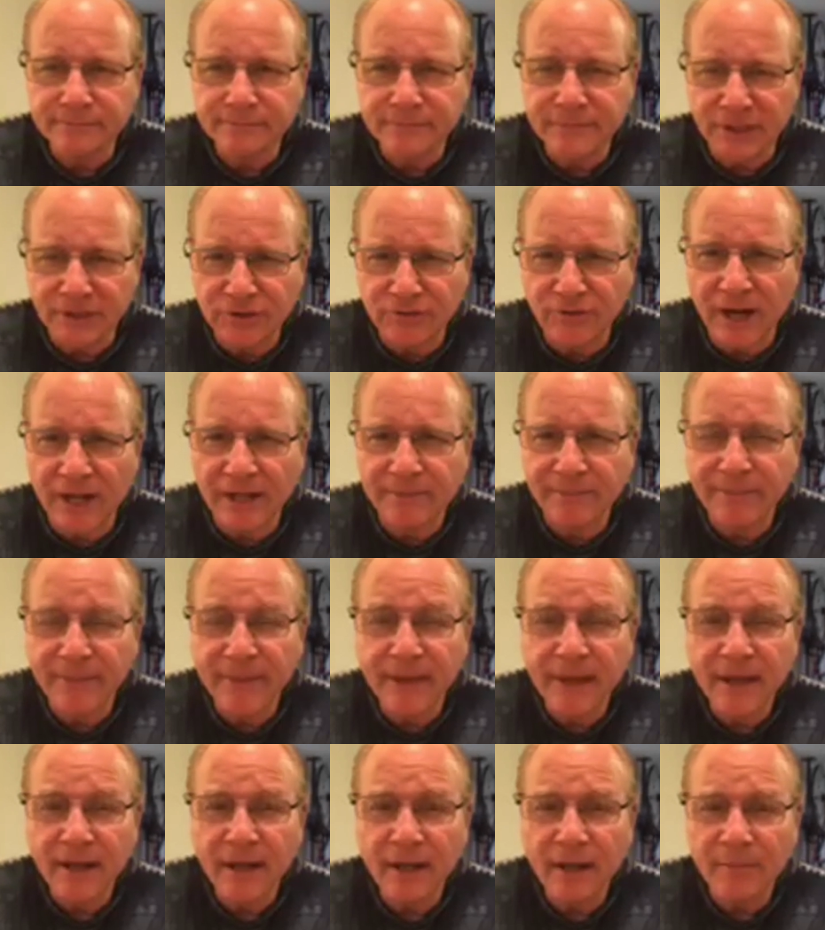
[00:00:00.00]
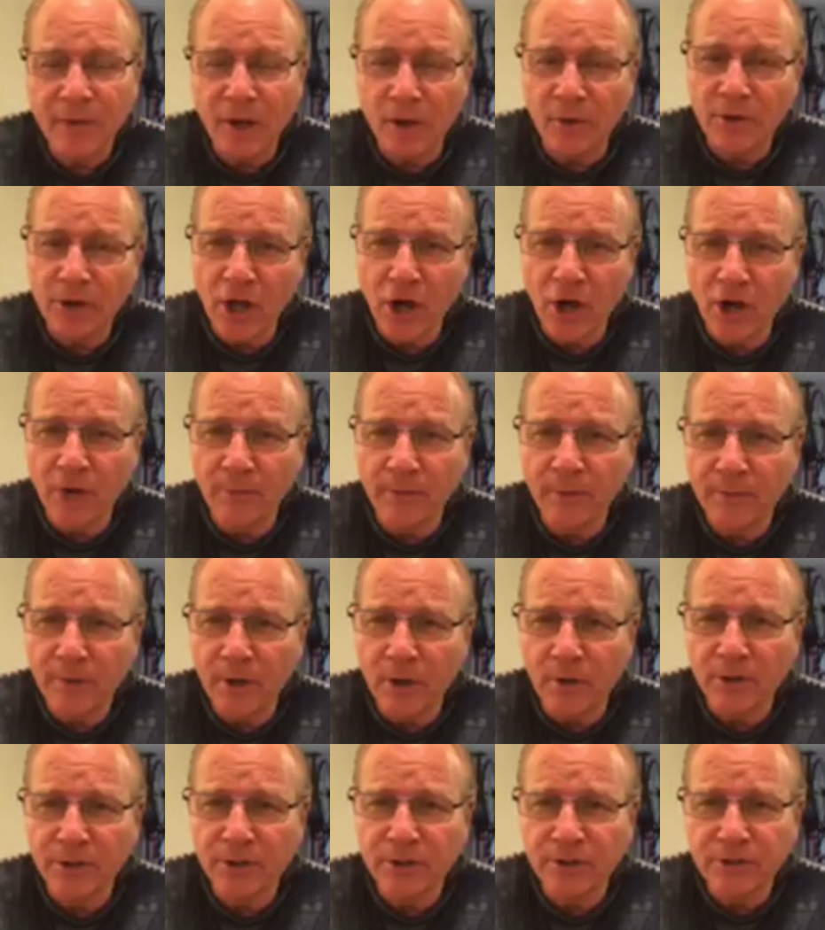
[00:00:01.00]
That's right. I'm going home. I'm
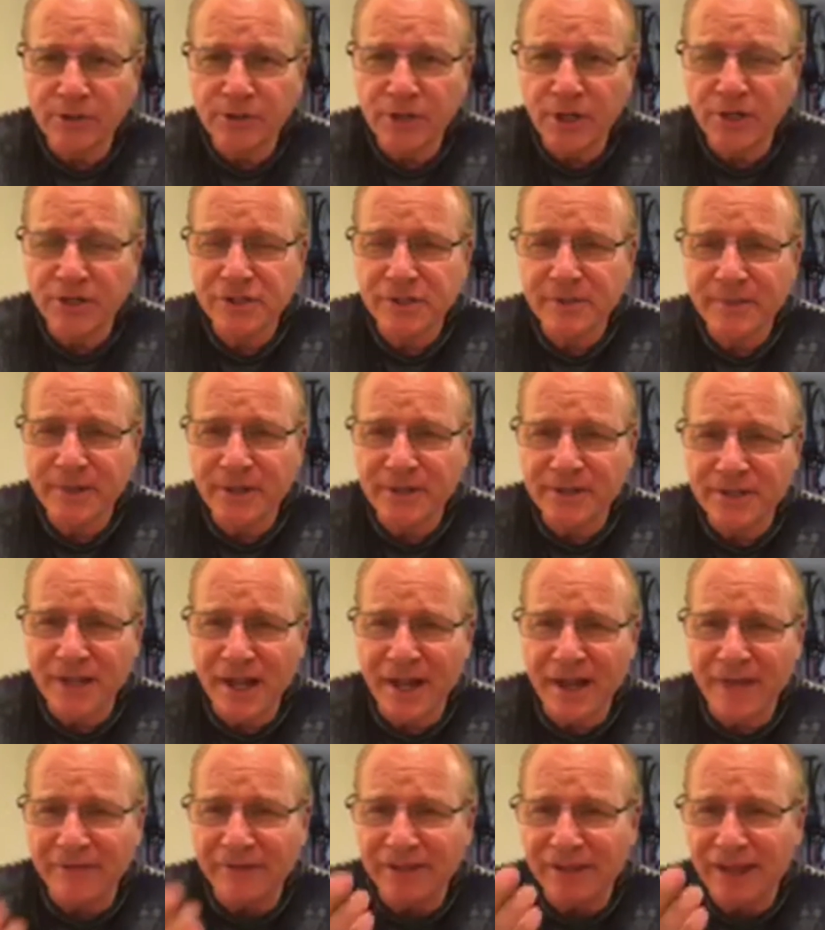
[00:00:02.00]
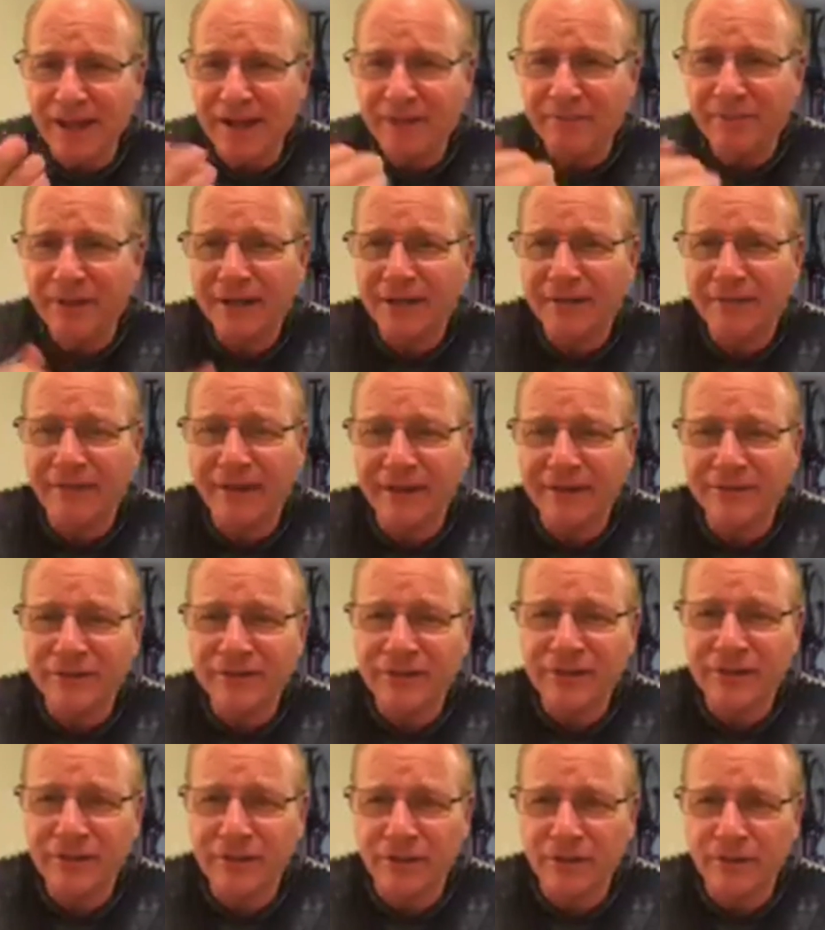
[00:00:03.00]
going to New Jersey because I have a lot of big events
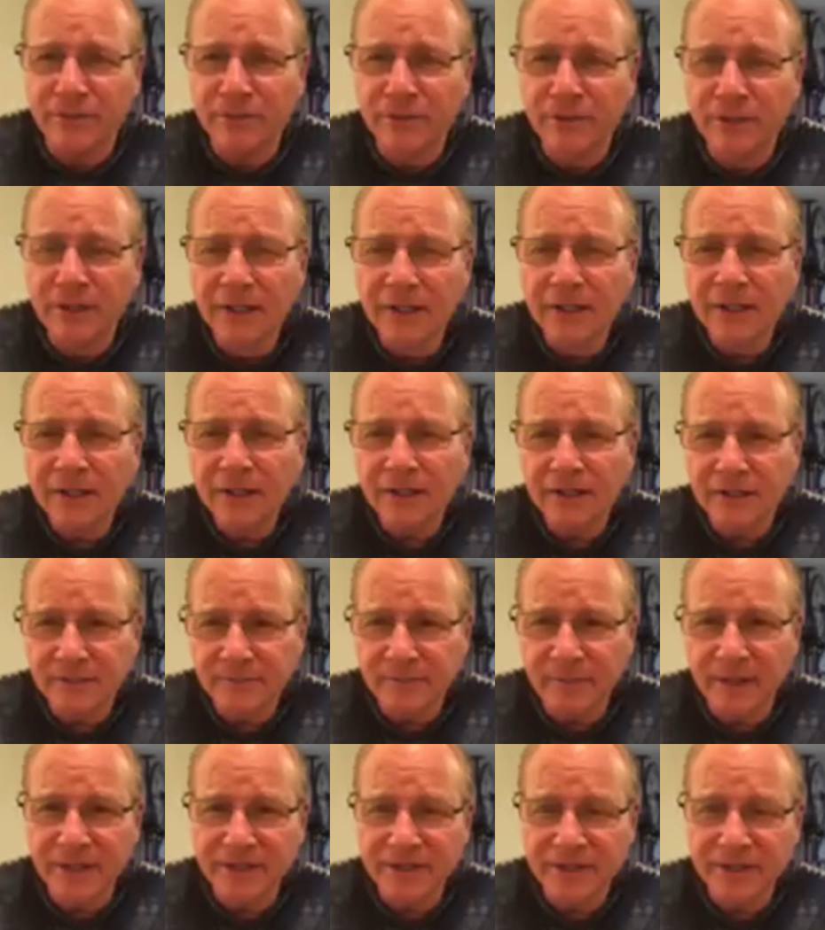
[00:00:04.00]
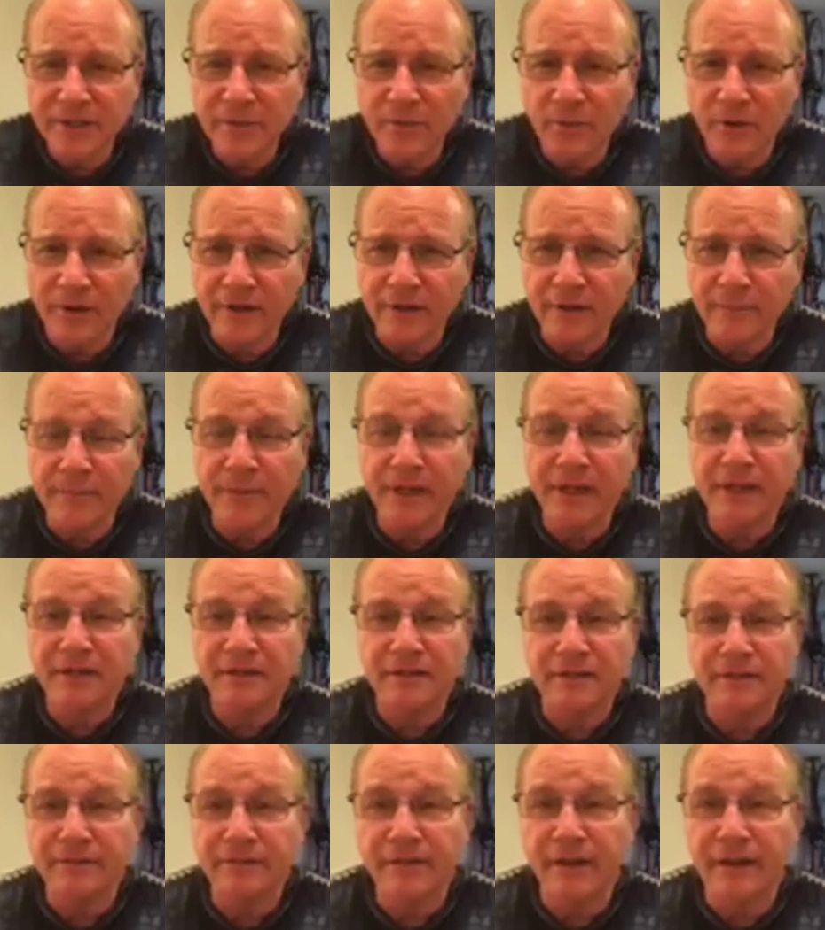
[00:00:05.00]
to do, especially one of the
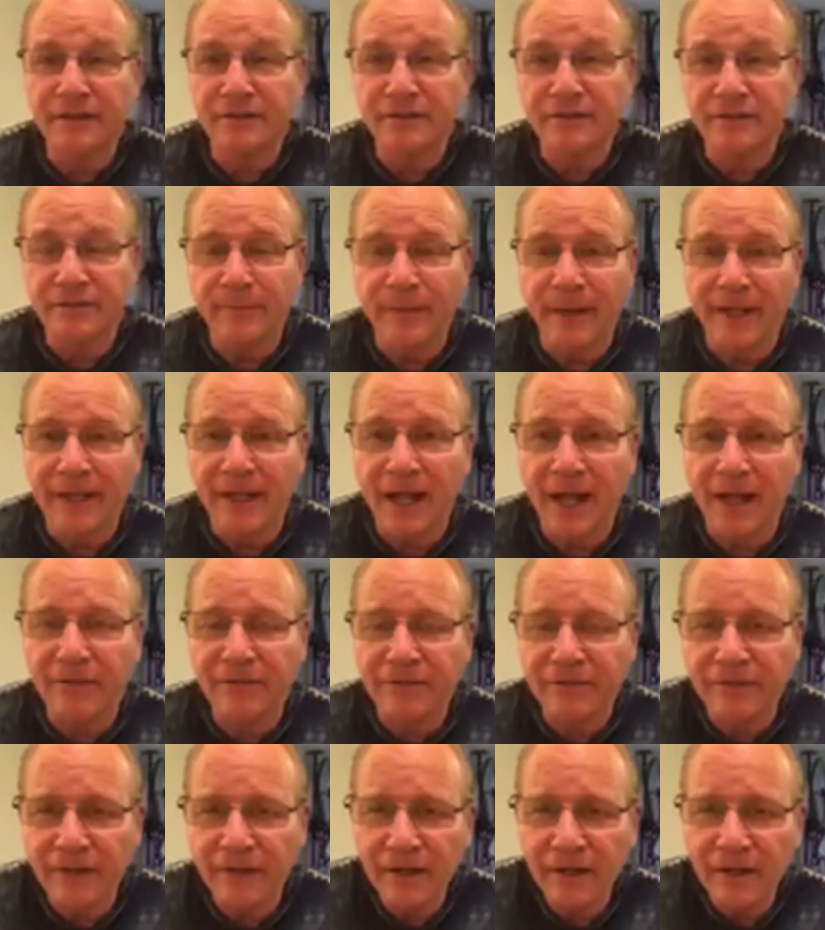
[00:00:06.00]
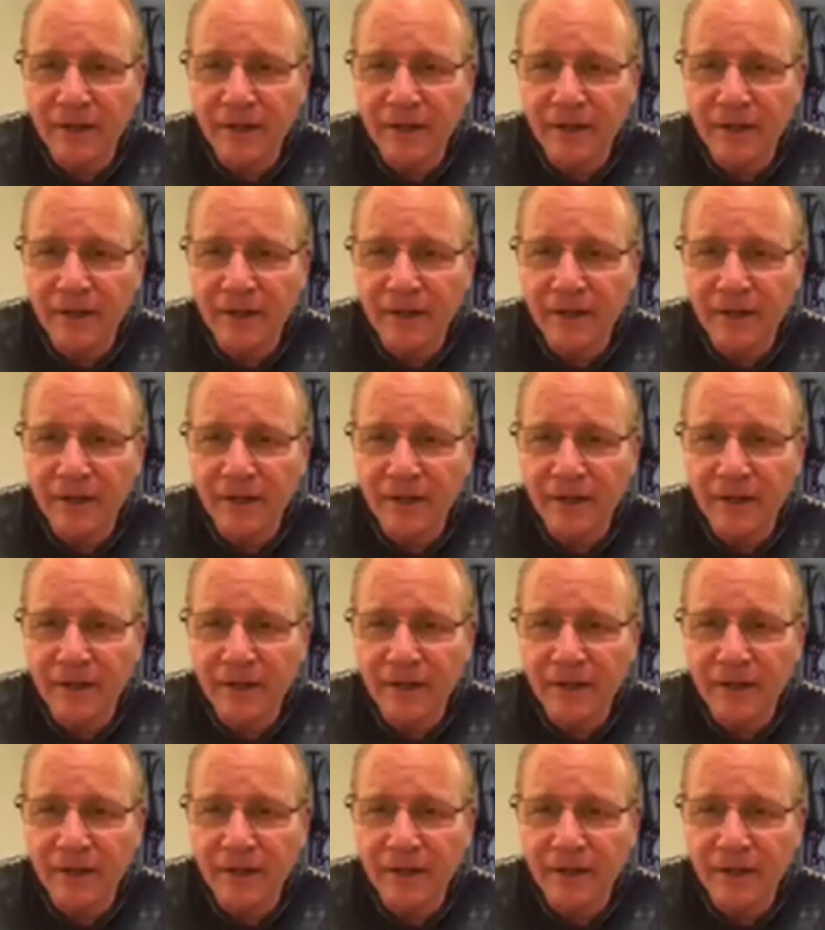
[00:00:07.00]
biggest events of my life.